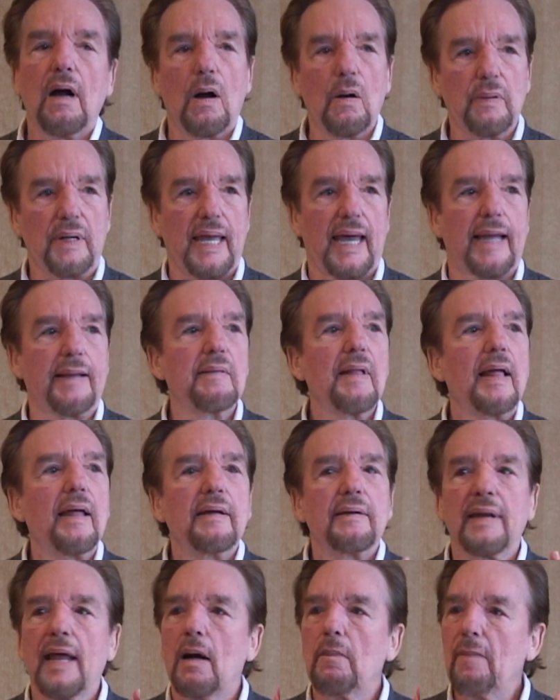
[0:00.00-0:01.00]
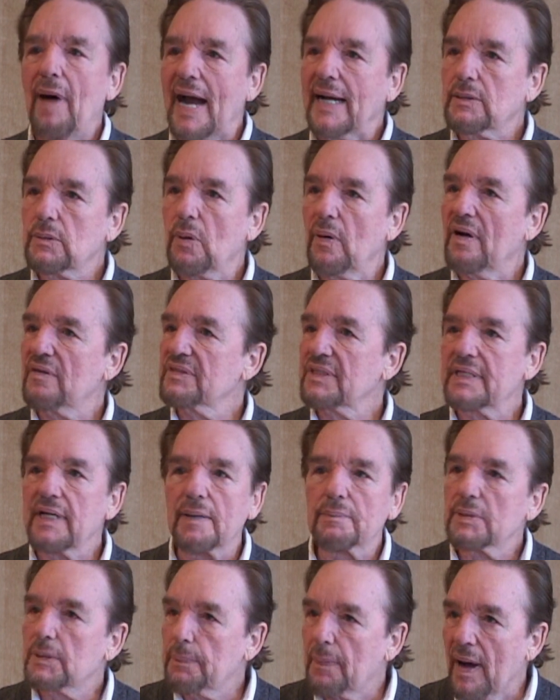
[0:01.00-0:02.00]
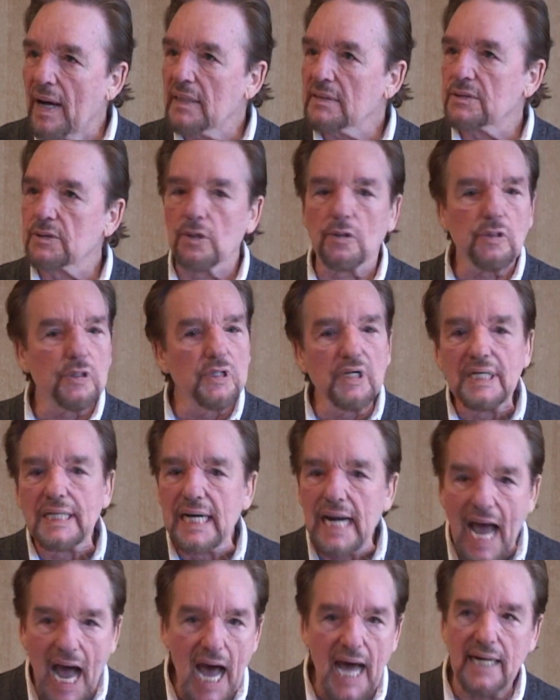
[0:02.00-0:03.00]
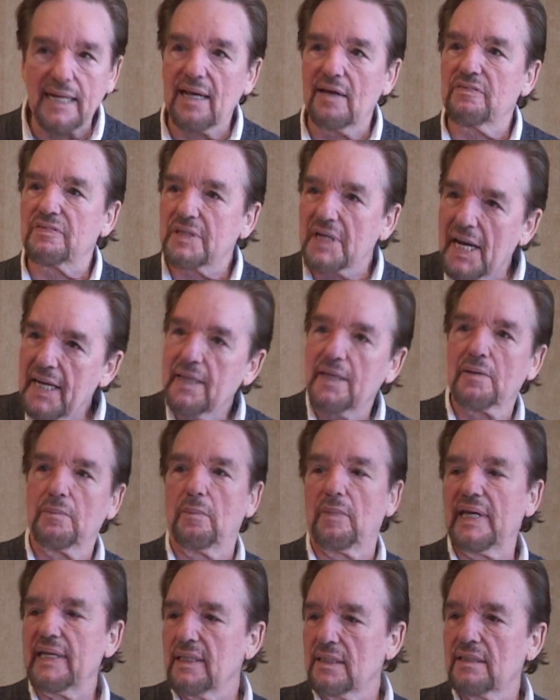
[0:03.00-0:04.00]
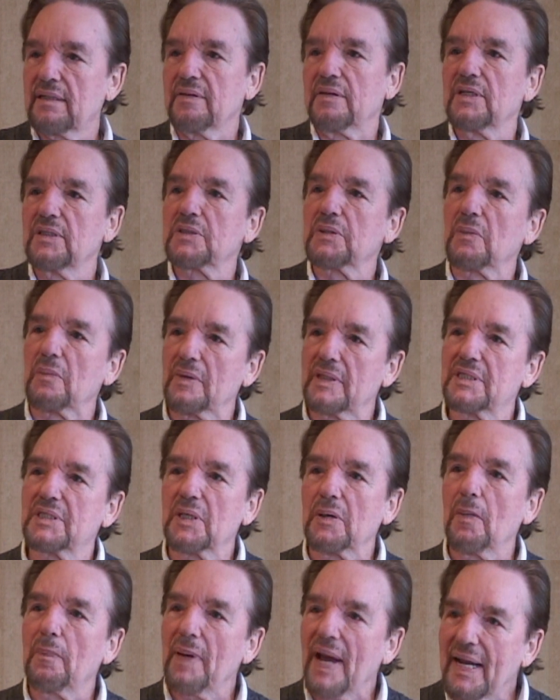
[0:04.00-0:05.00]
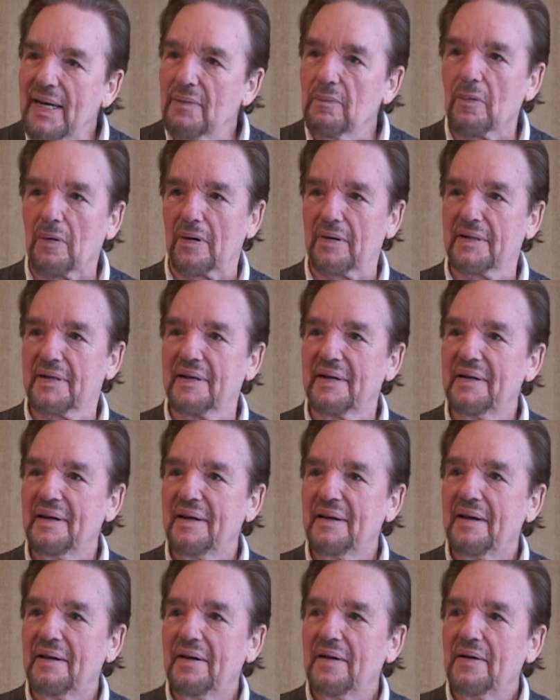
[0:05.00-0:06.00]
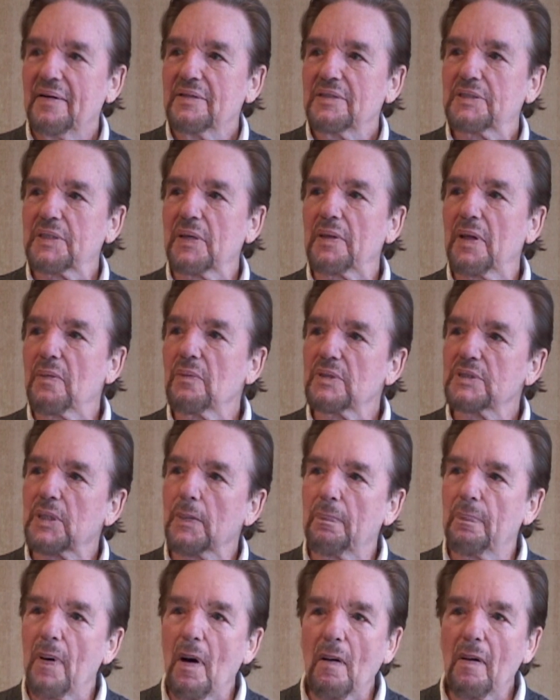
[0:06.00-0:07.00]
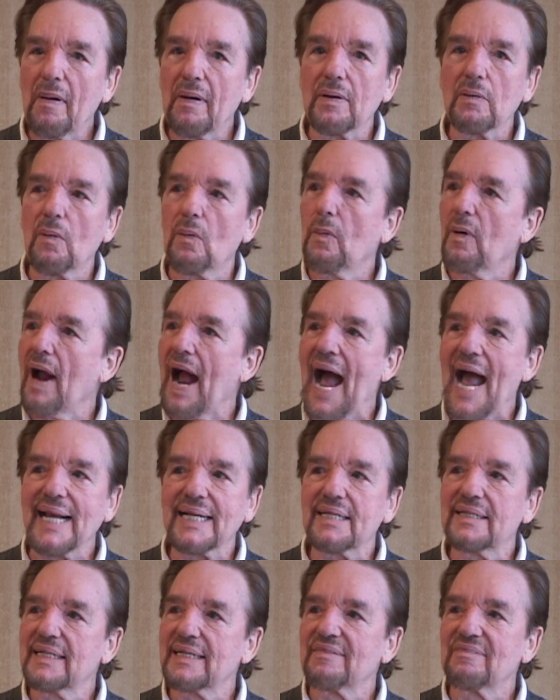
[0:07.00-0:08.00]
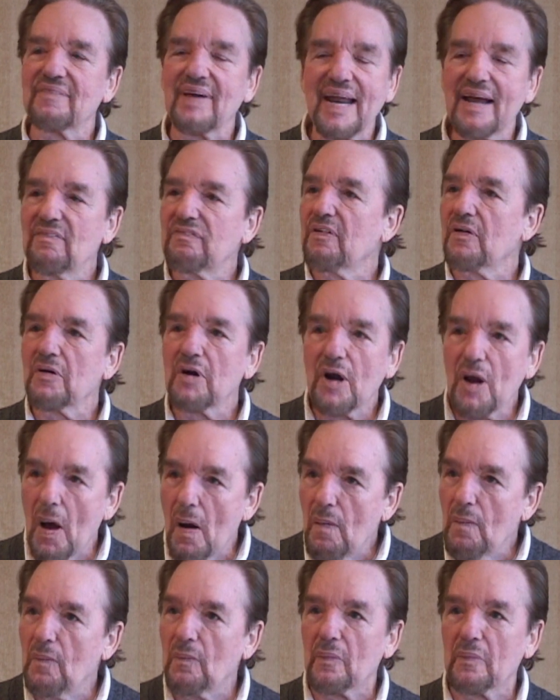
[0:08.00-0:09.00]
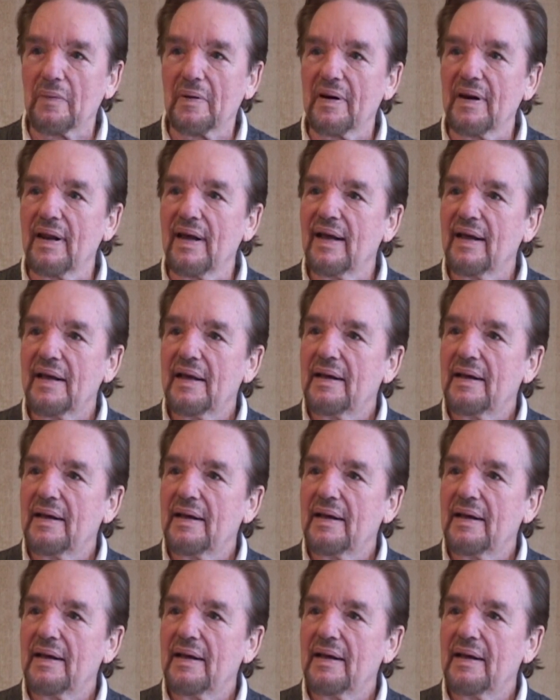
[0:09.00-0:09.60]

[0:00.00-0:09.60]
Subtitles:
Okay, now my 12-step sponsor could not have taken me into this original pain work. So there was a part where I could have never known,